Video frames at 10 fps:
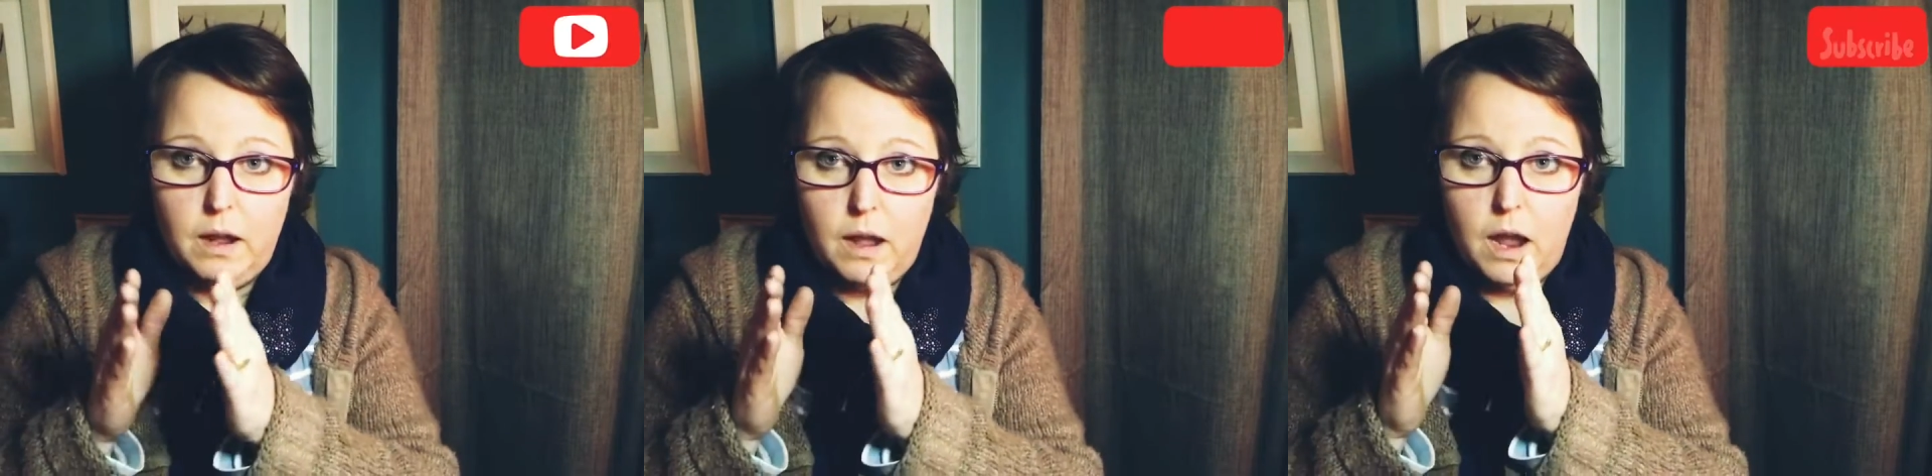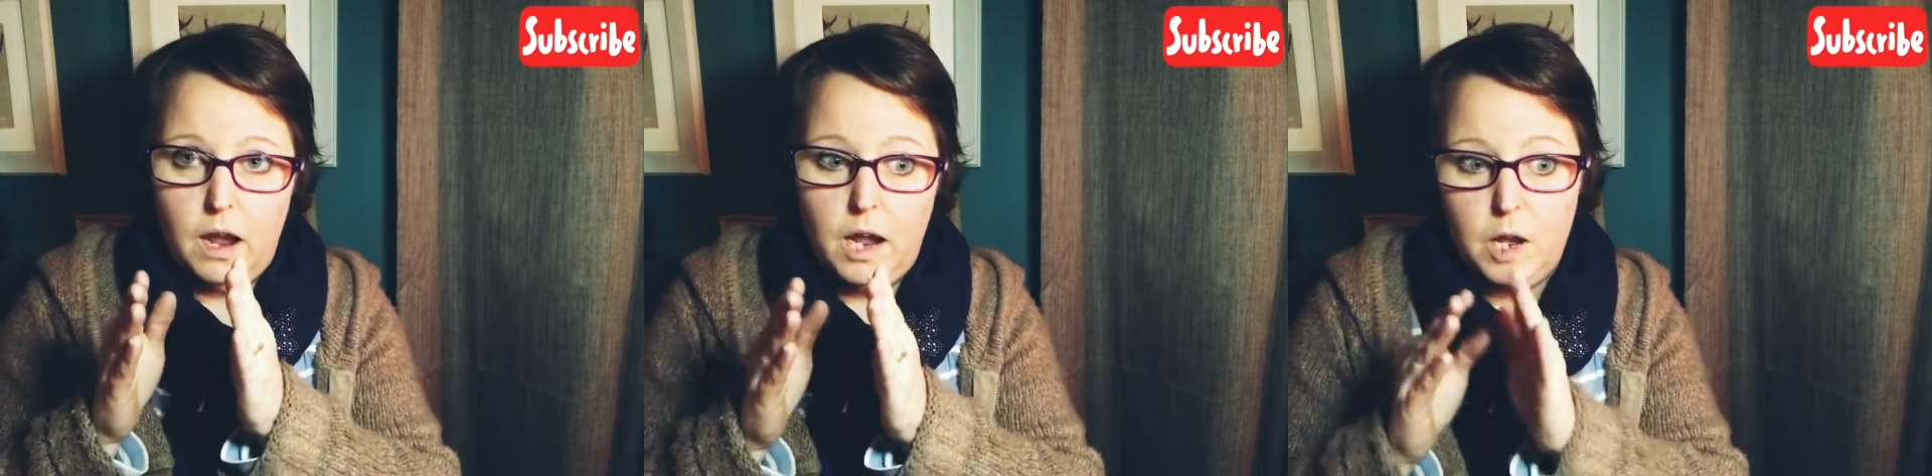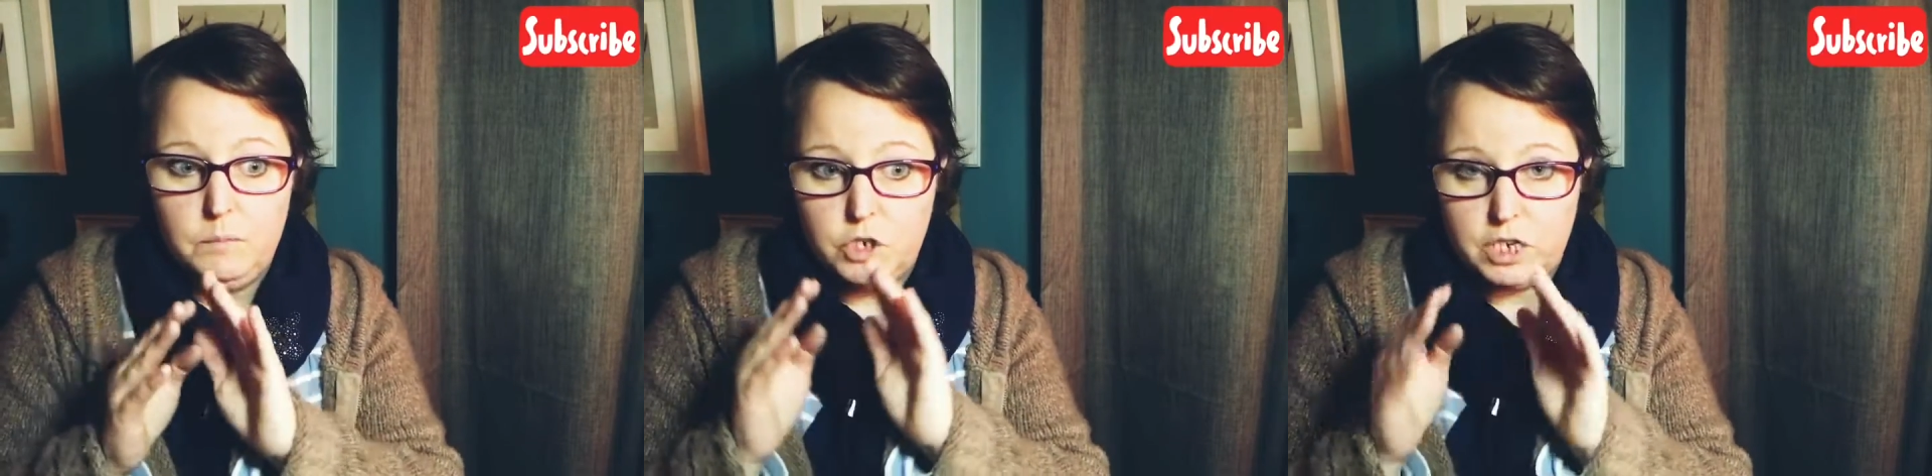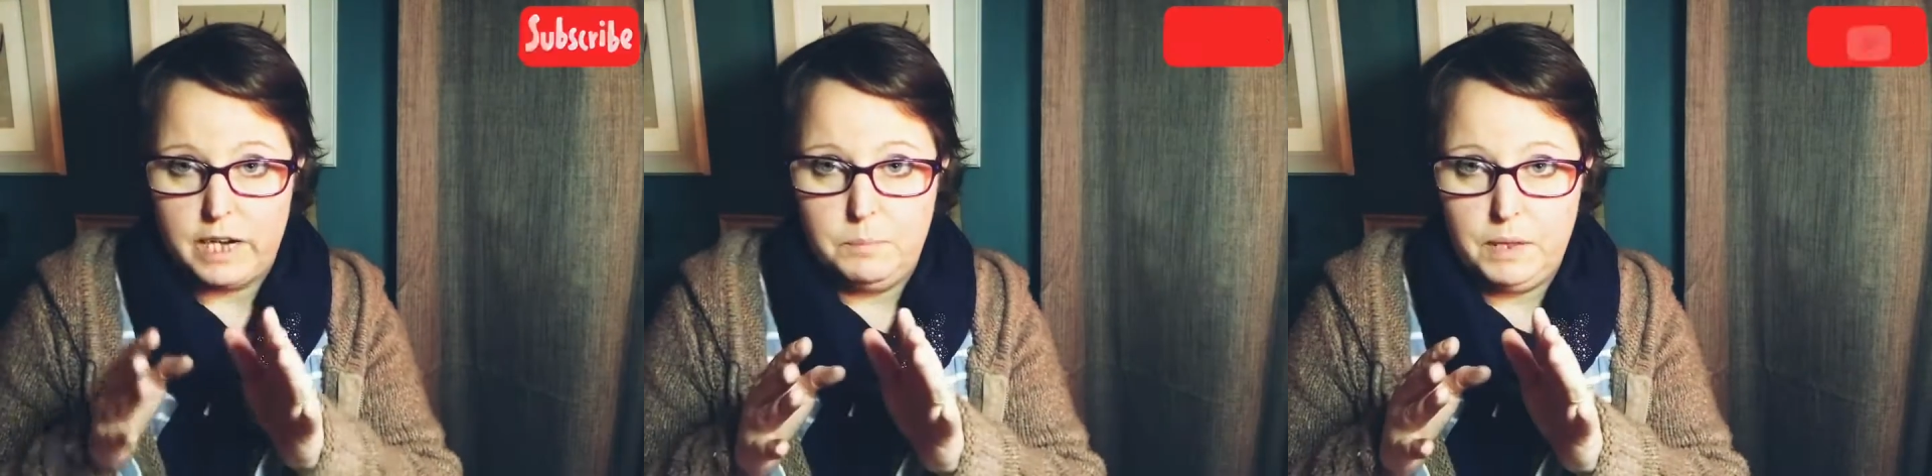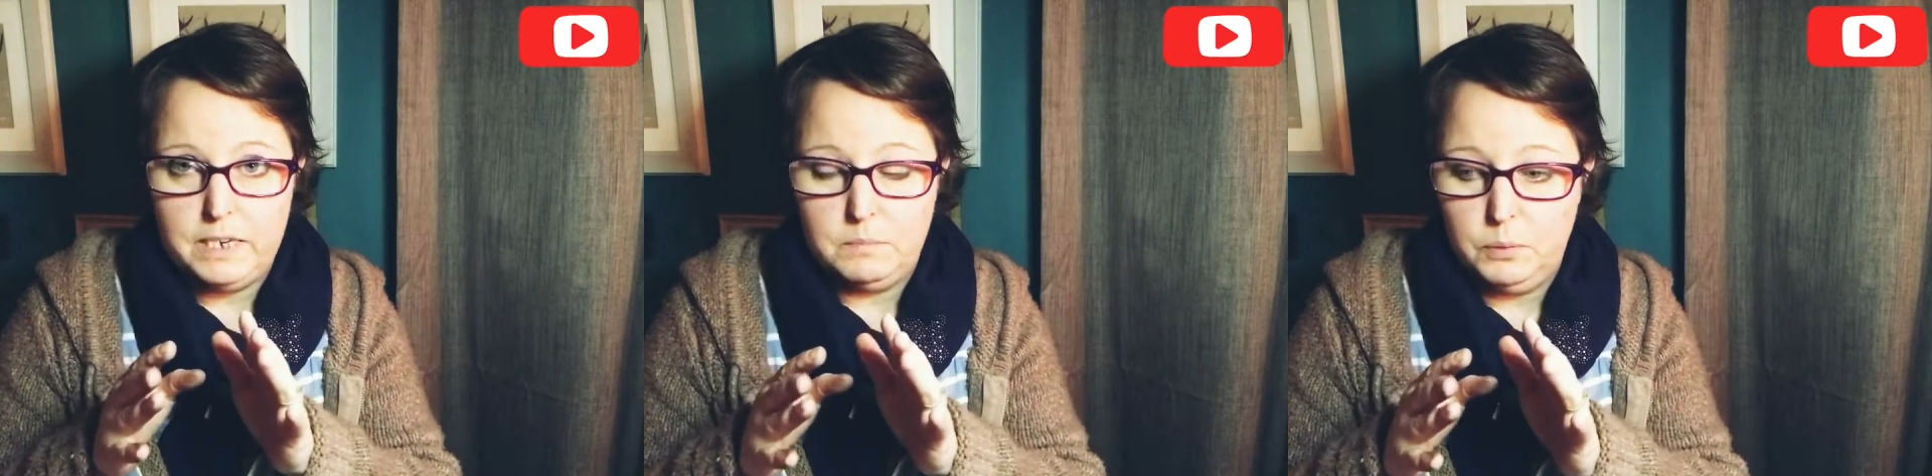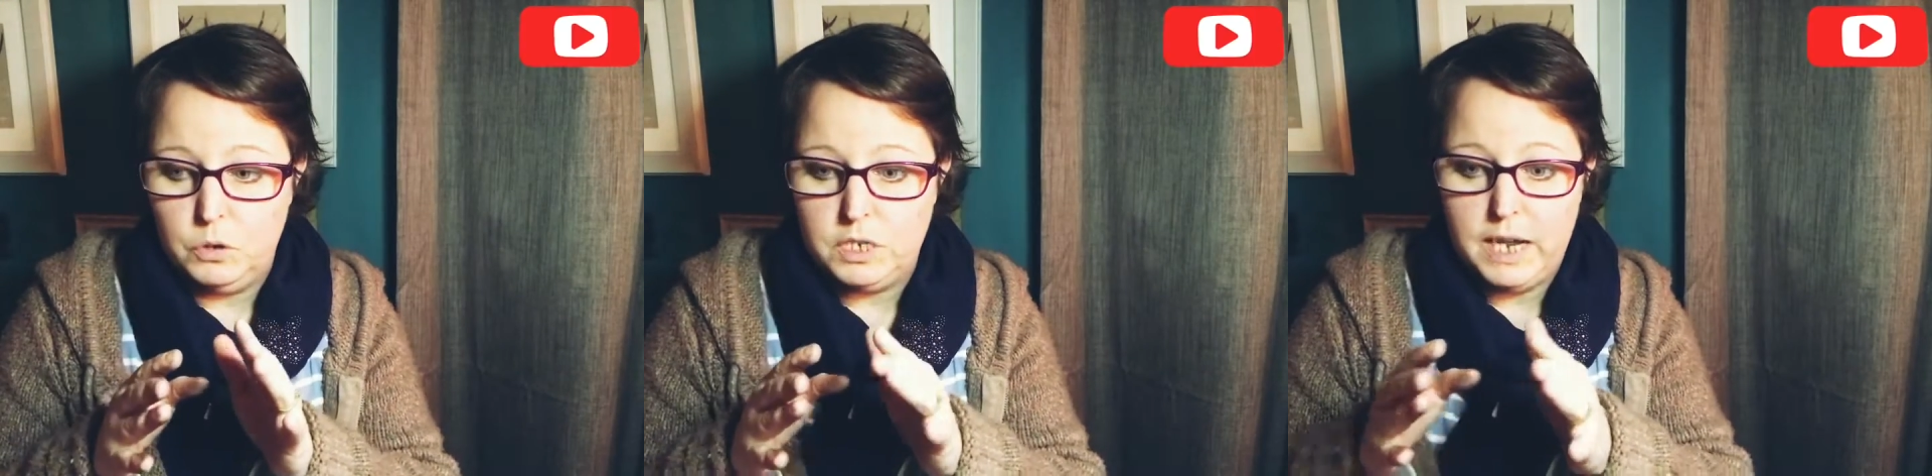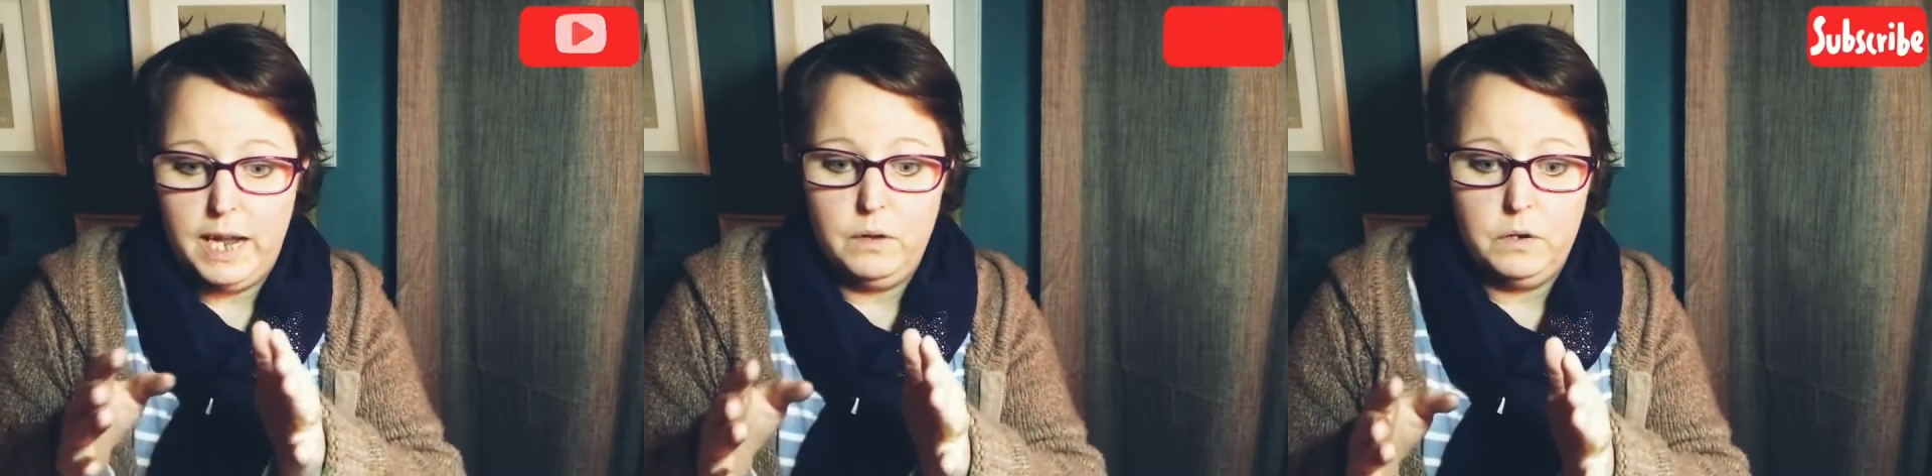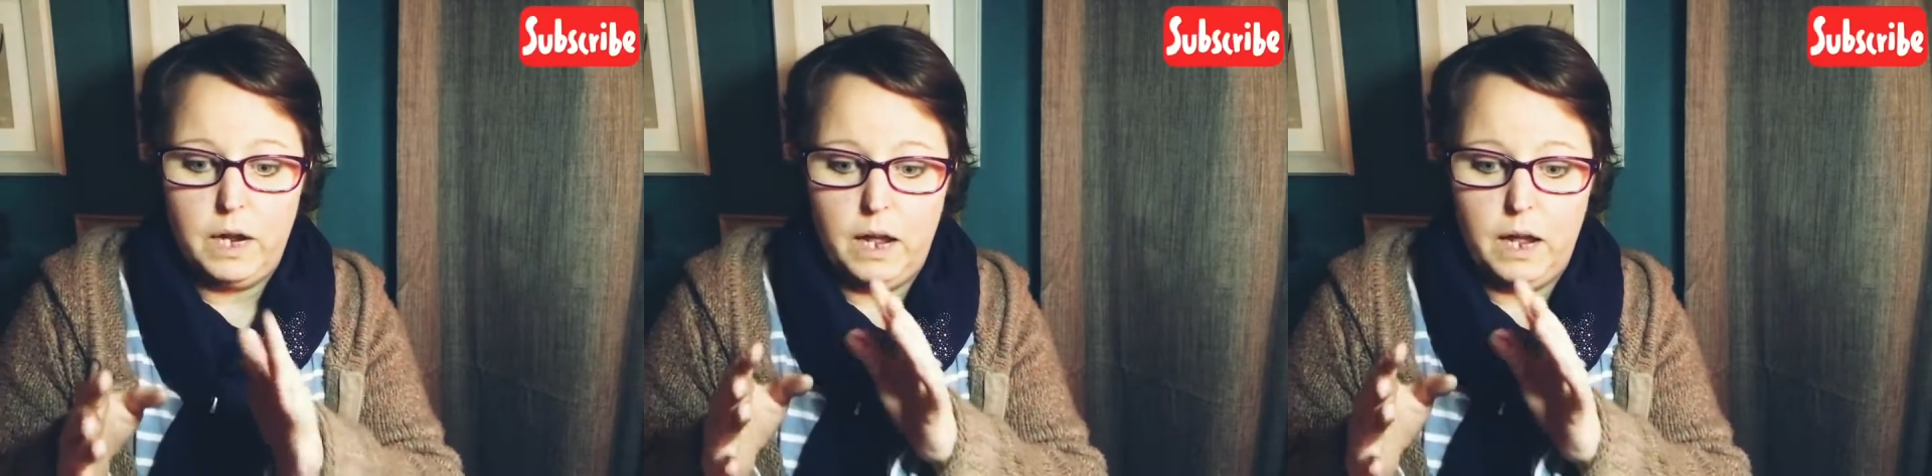um, just get your blending board down.